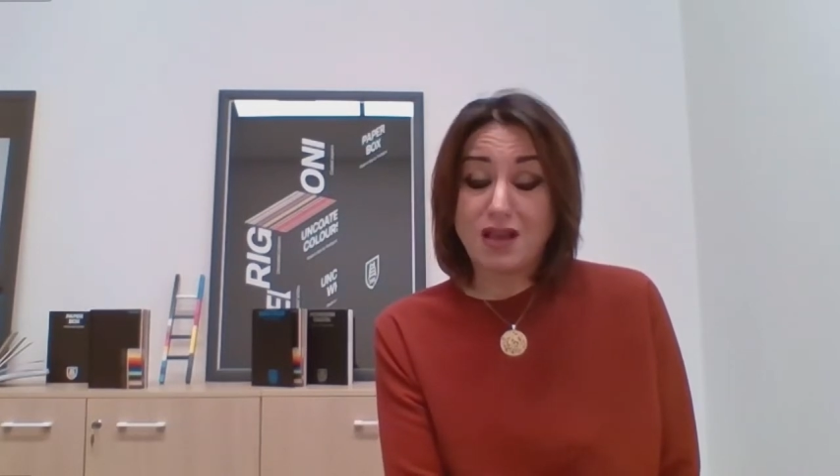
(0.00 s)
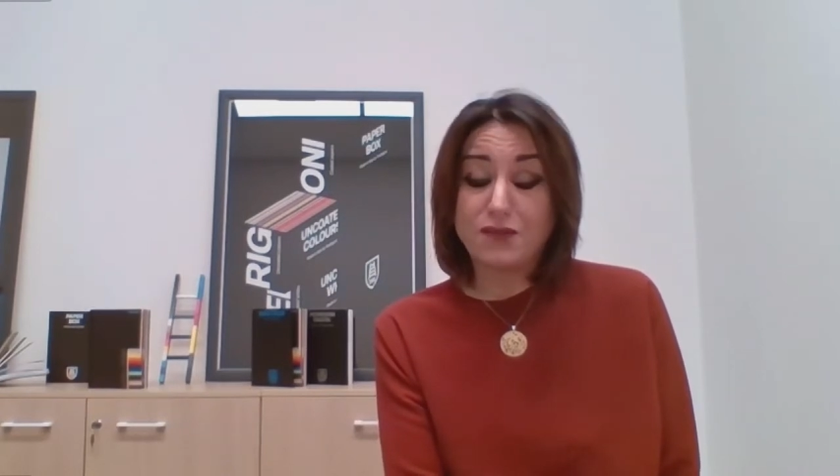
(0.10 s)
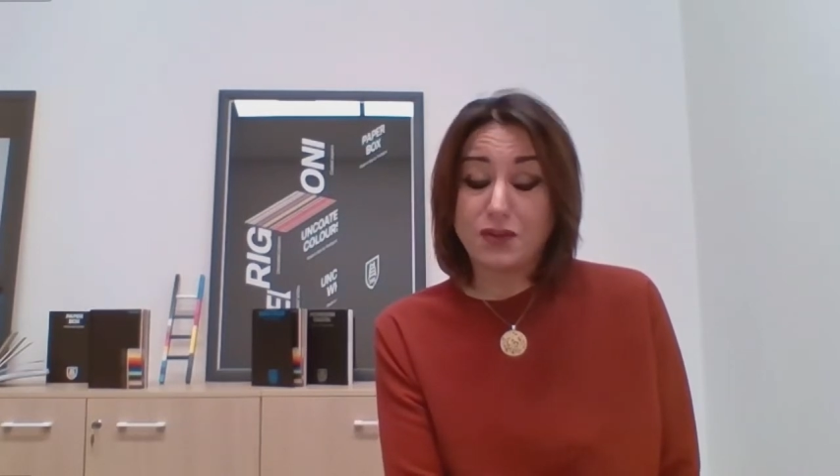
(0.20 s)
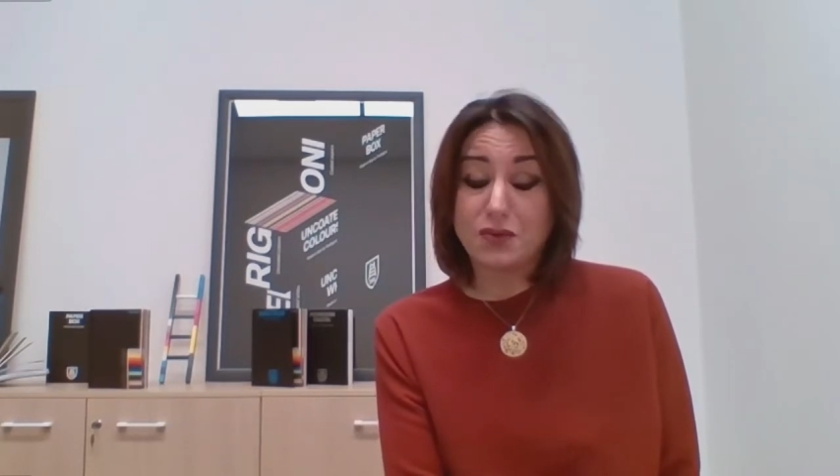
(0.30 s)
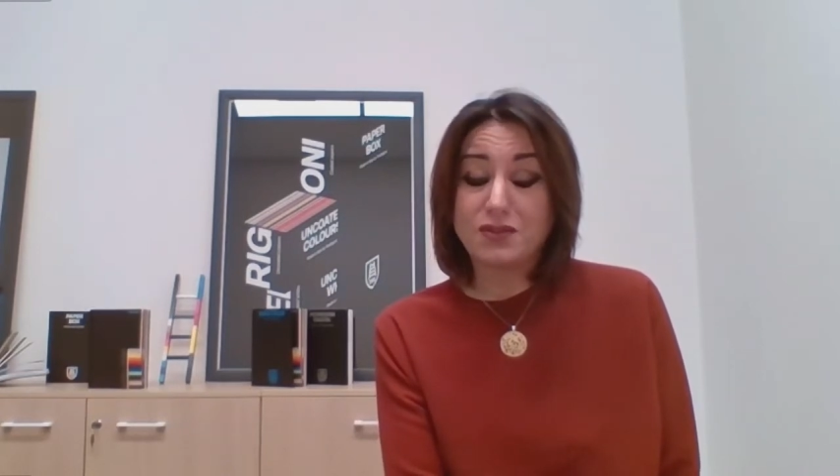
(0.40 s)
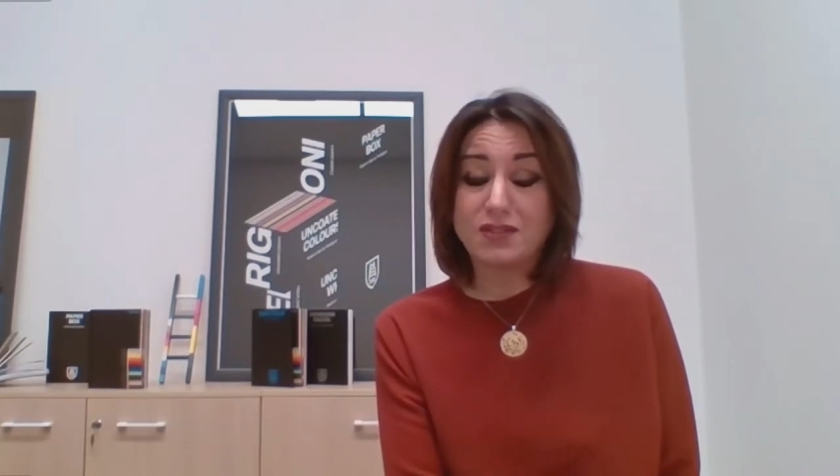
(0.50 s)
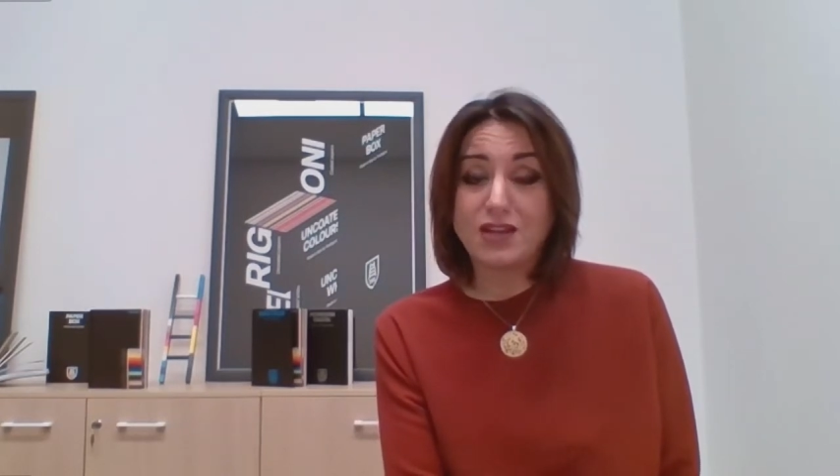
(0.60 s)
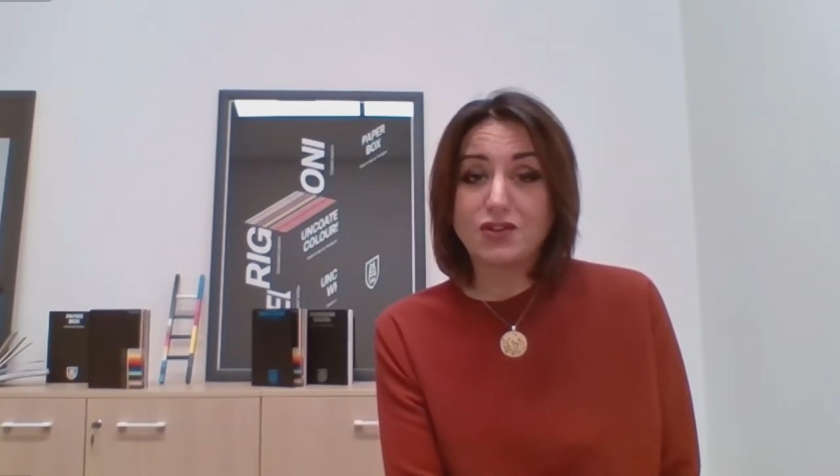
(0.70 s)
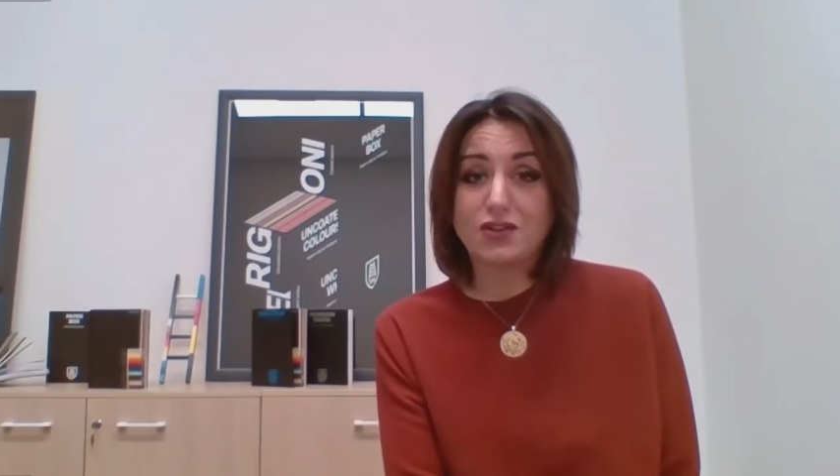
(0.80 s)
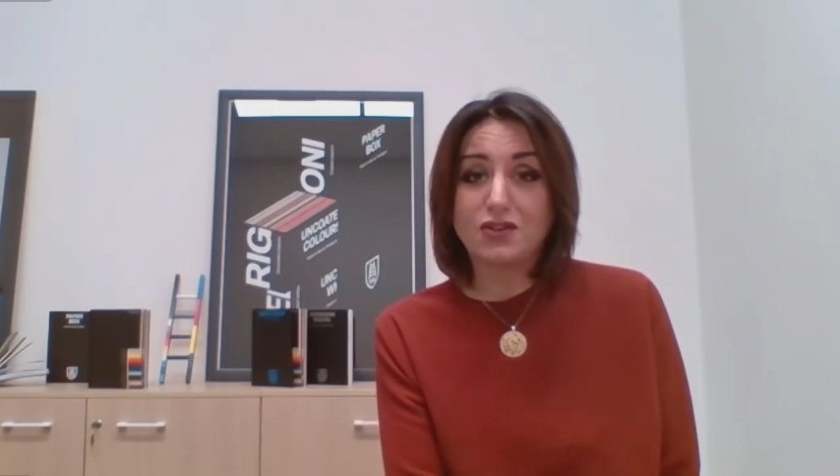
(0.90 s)
afternoon
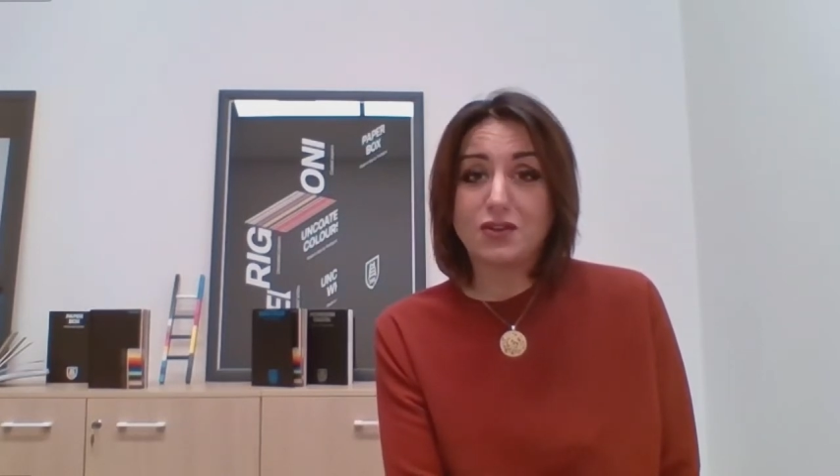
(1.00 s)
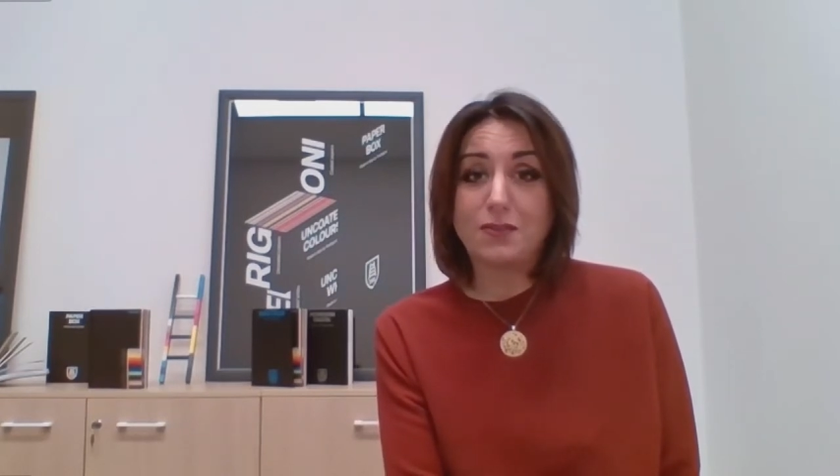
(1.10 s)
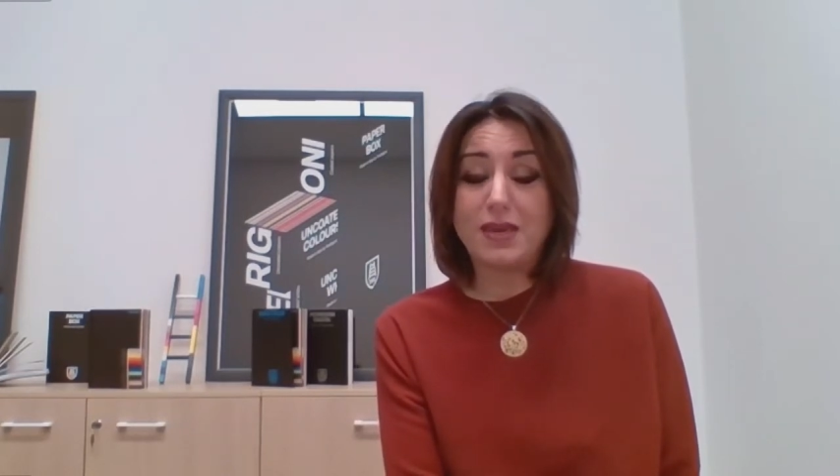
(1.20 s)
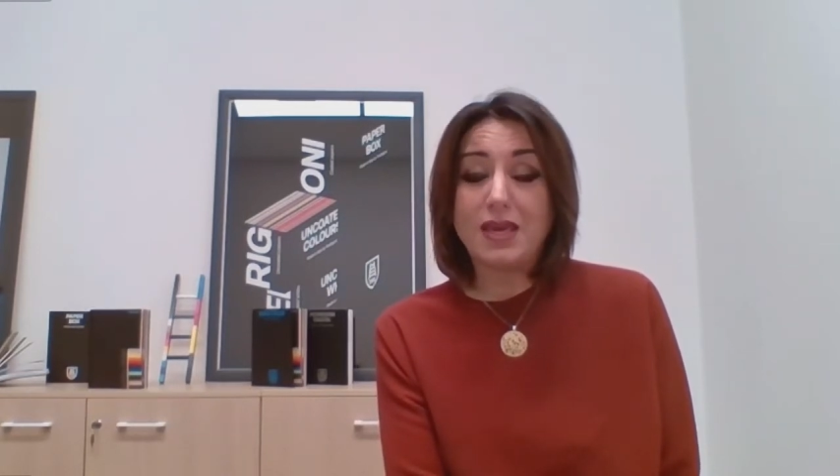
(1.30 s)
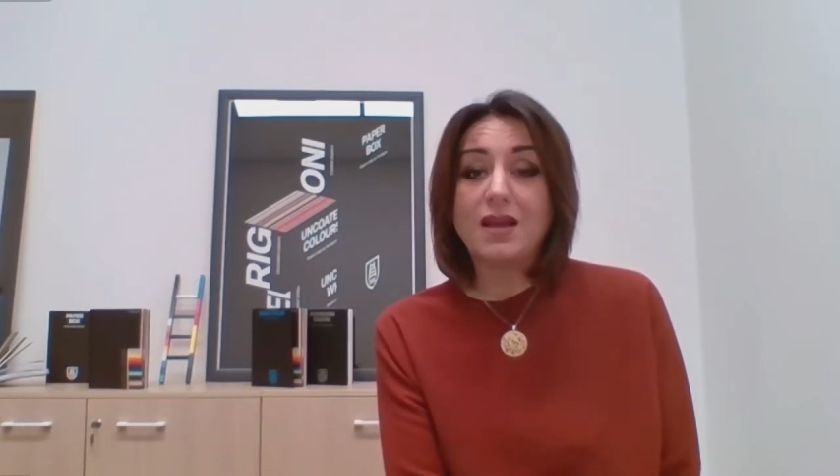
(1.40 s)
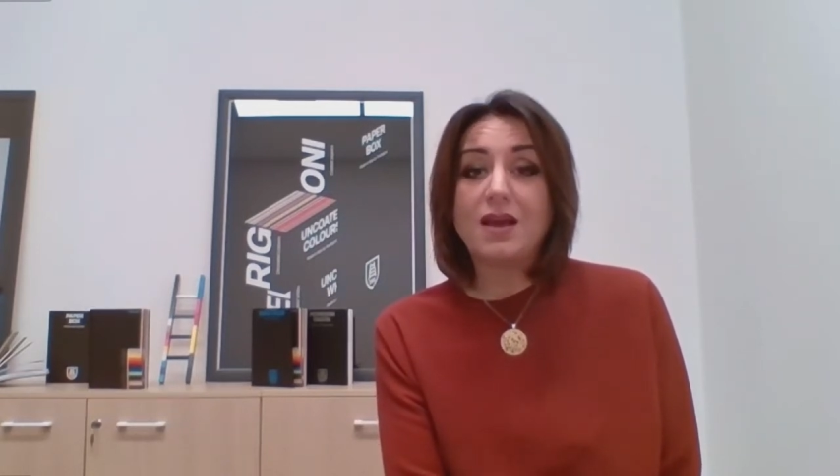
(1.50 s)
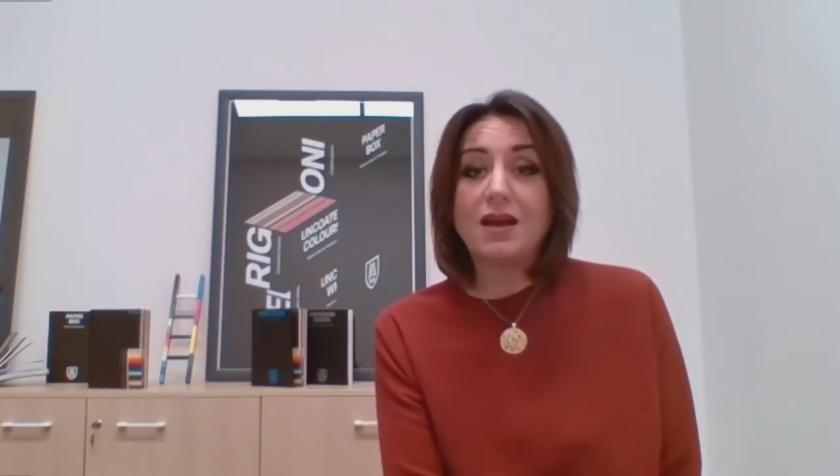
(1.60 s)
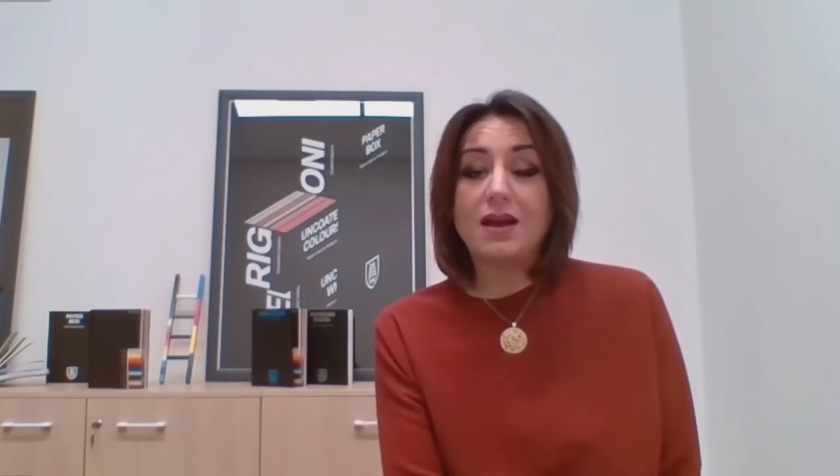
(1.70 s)
session is going to be